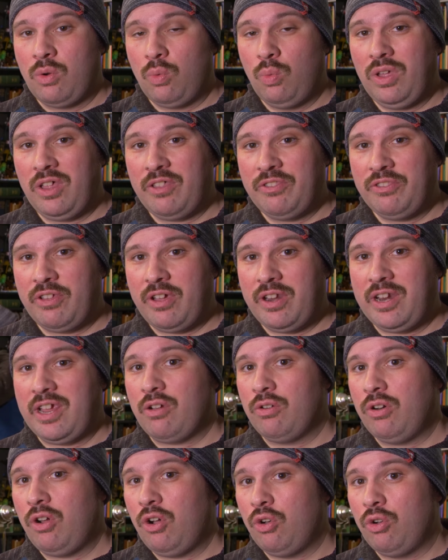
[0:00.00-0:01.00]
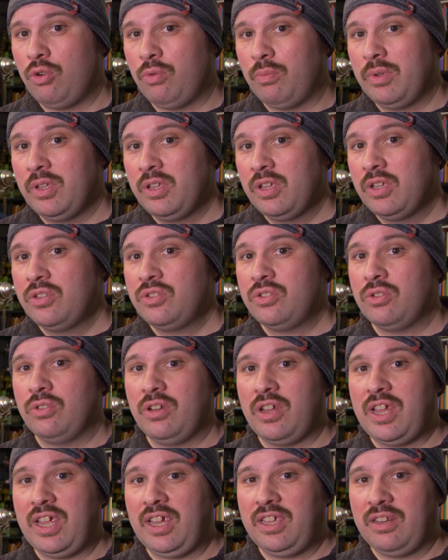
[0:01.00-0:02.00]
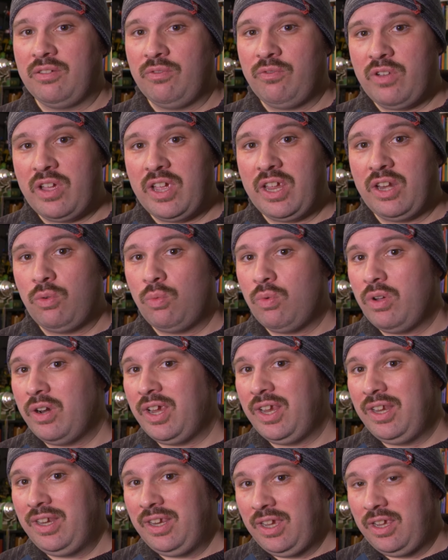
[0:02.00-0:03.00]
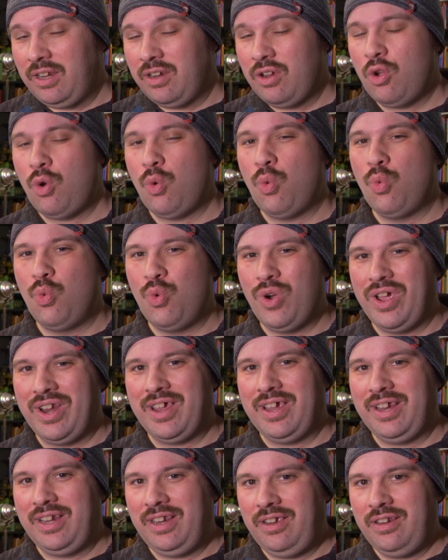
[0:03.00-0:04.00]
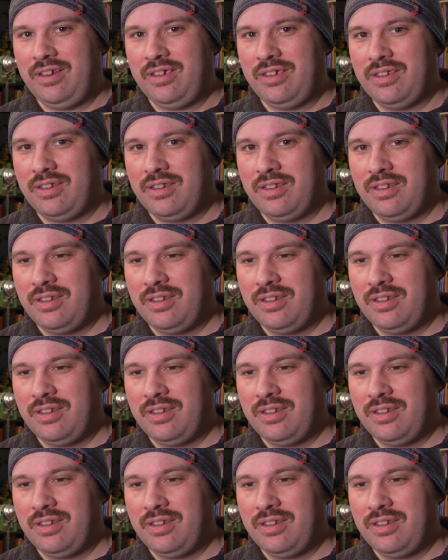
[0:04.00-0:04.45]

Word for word: well-thought-out home so that I can find what I need when I need it.